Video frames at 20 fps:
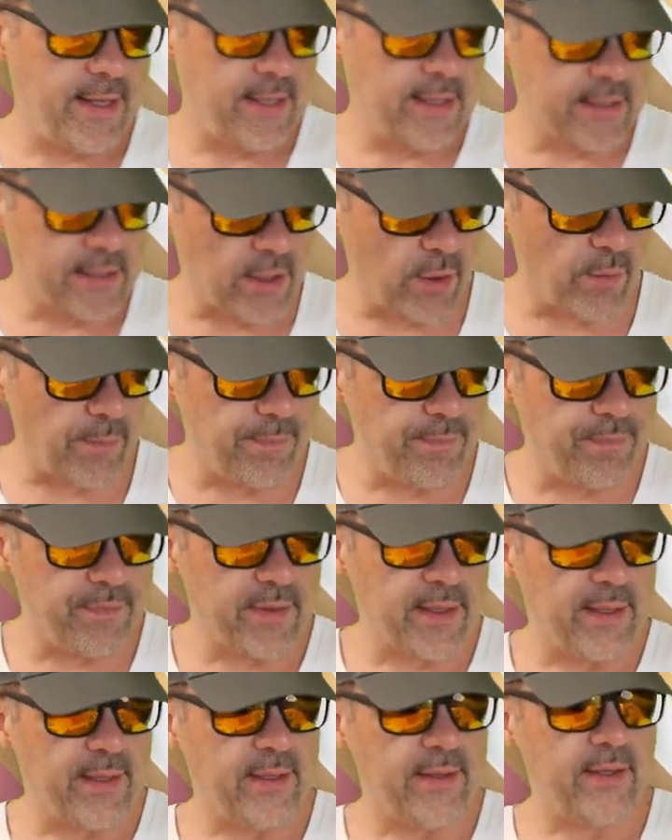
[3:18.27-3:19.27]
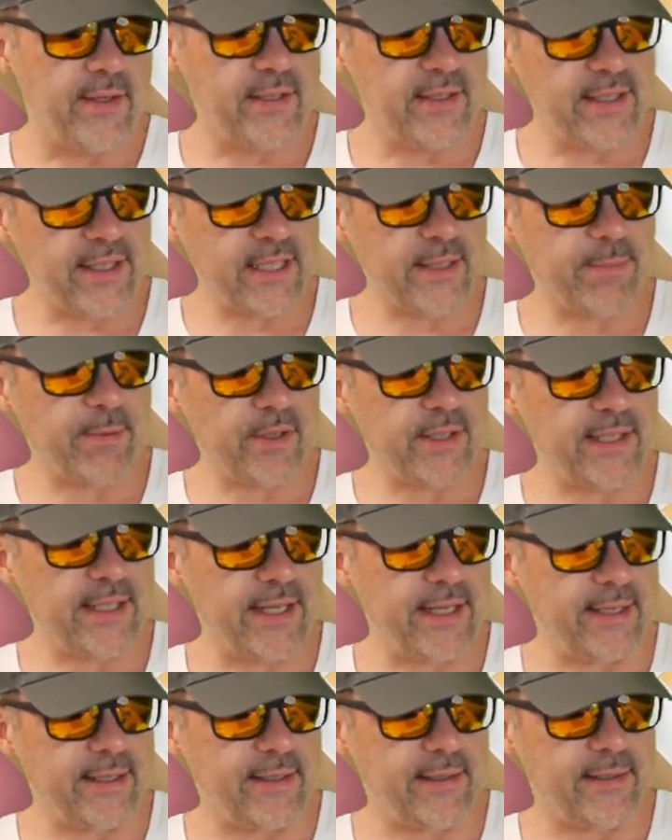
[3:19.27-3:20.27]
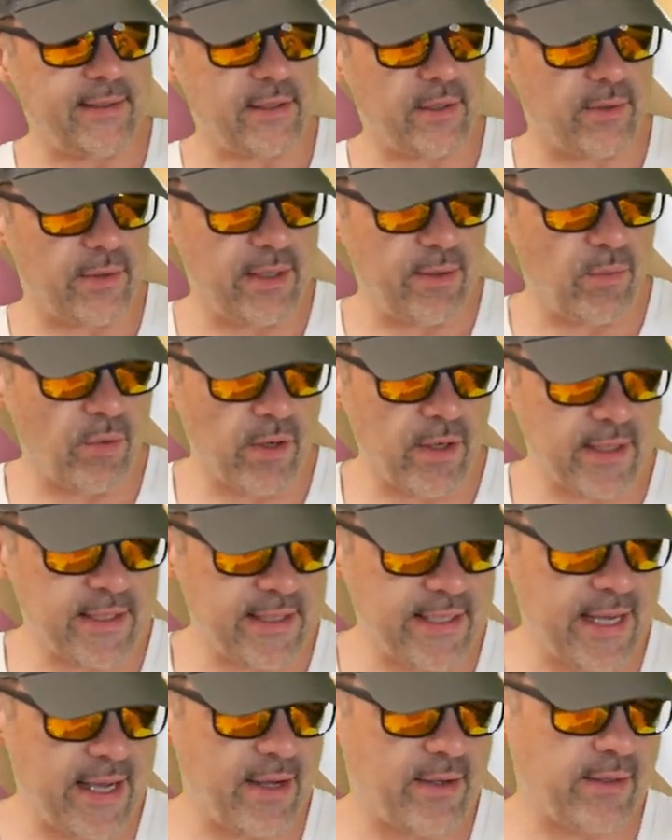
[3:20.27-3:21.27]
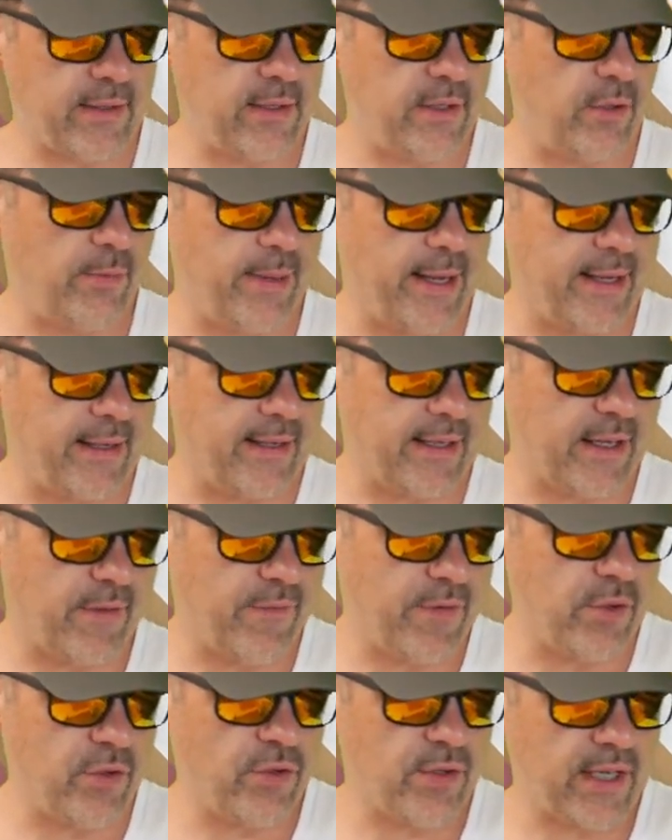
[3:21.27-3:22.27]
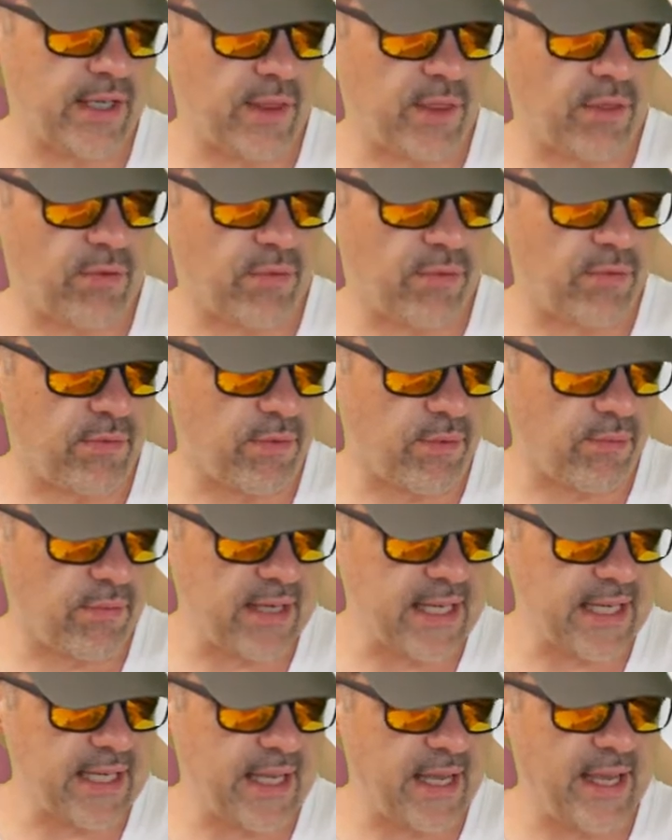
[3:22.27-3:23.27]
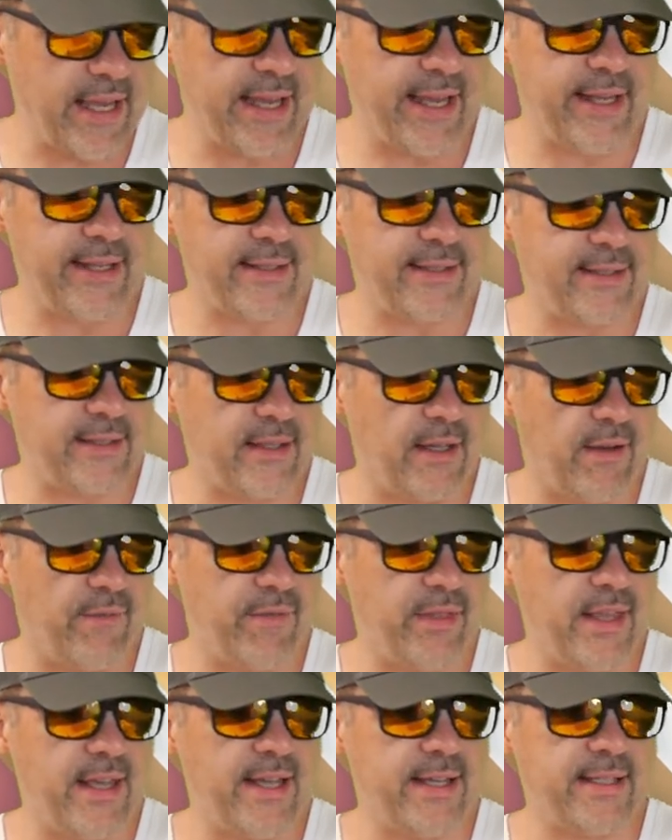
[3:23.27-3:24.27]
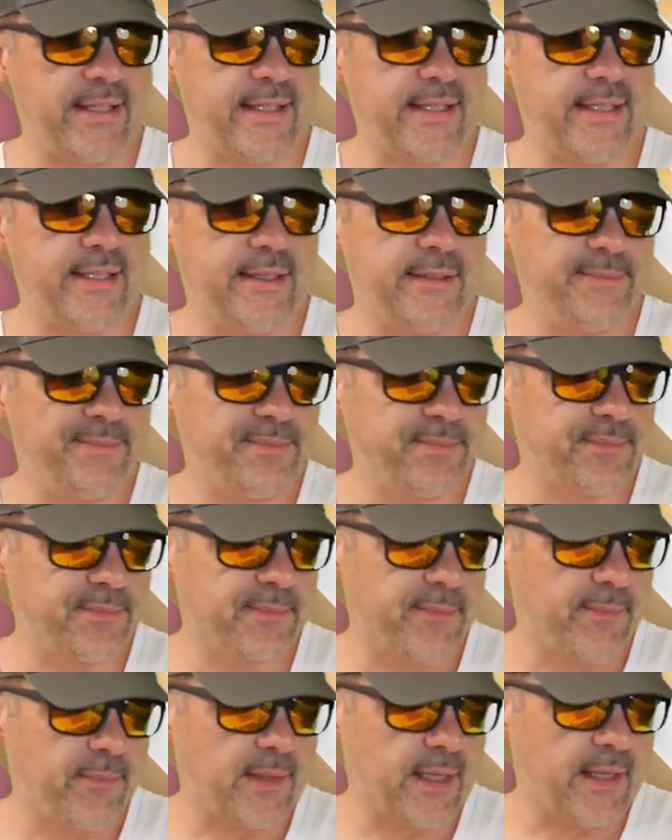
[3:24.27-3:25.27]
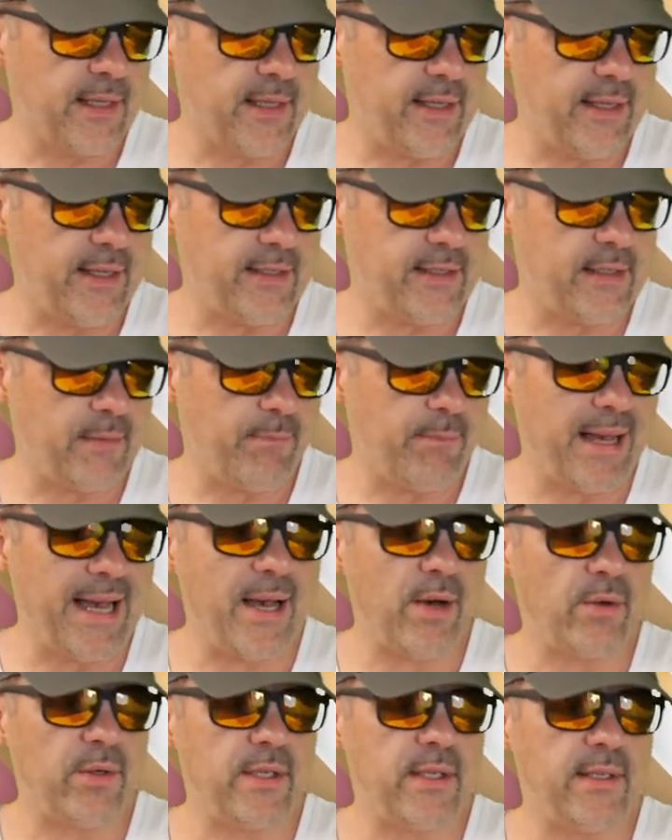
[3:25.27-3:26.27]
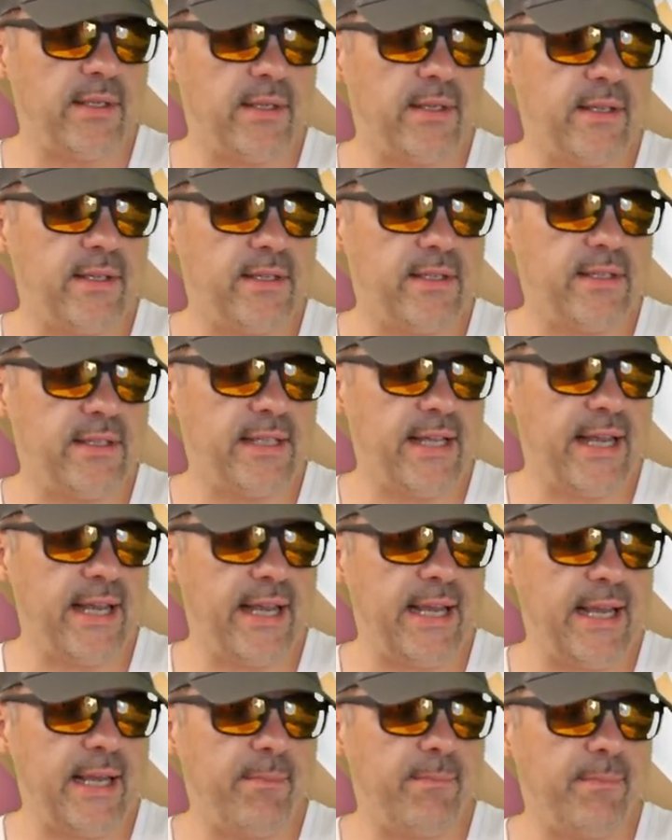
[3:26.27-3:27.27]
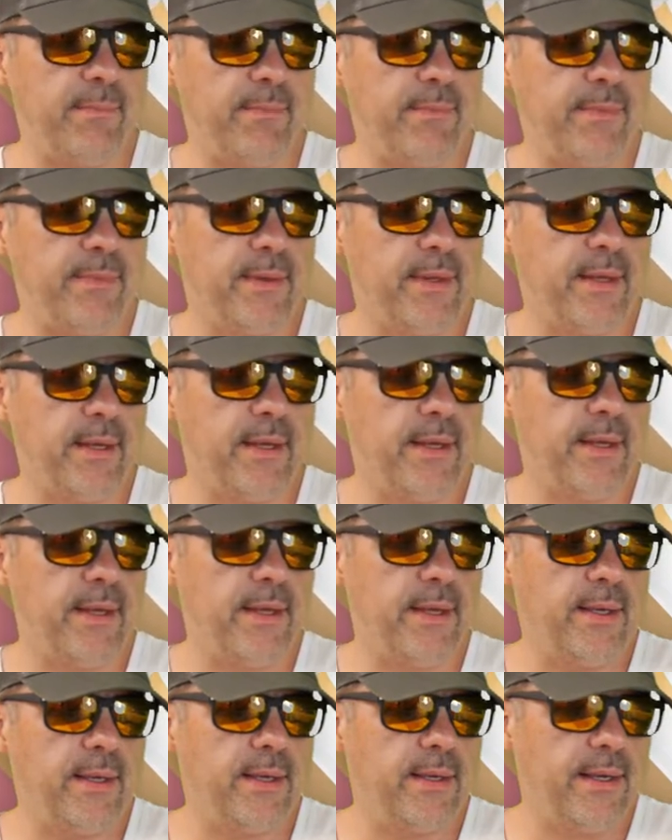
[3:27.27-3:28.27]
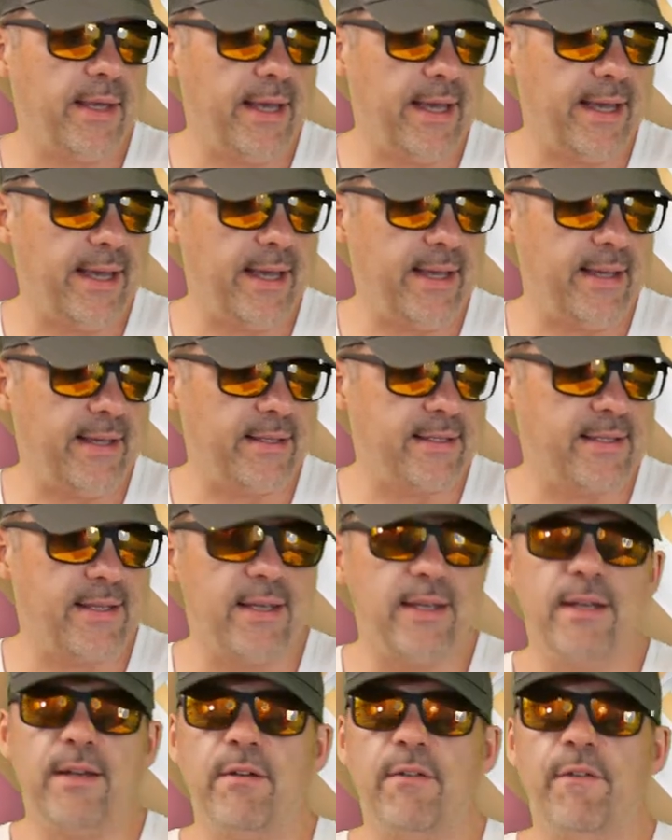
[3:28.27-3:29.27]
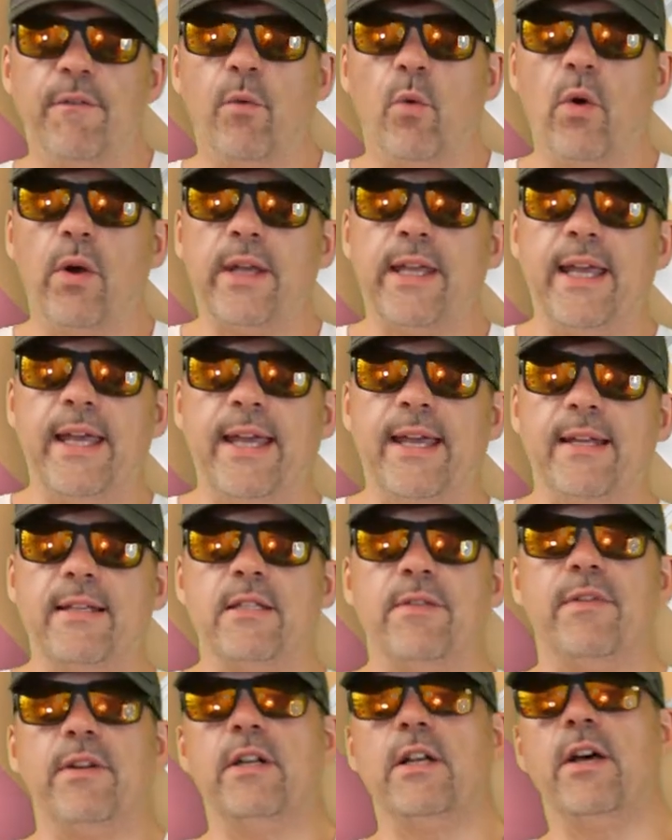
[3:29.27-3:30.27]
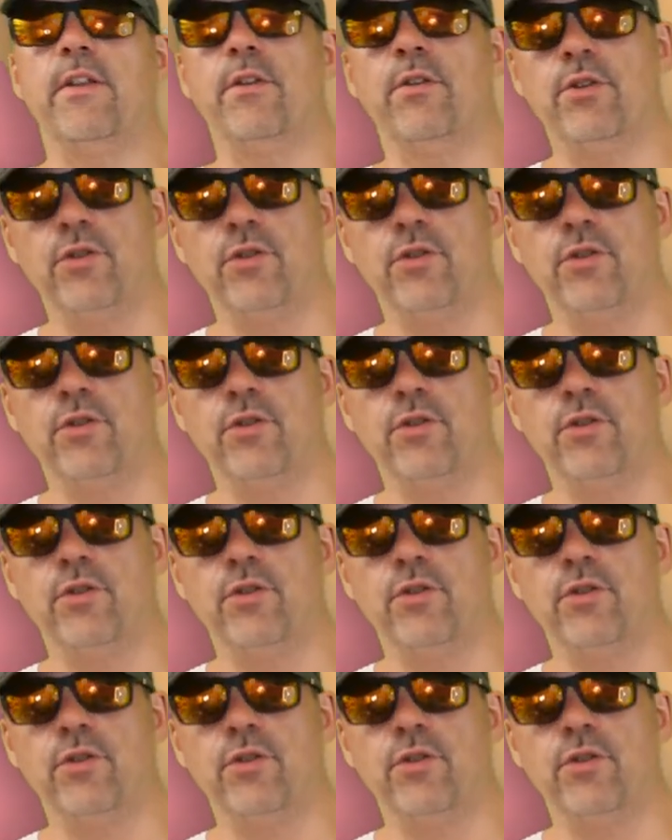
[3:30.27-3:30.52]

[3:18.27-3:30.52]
So the 6%, so it works out to about like if you drink th three cans of this, it's about the same as four cans of another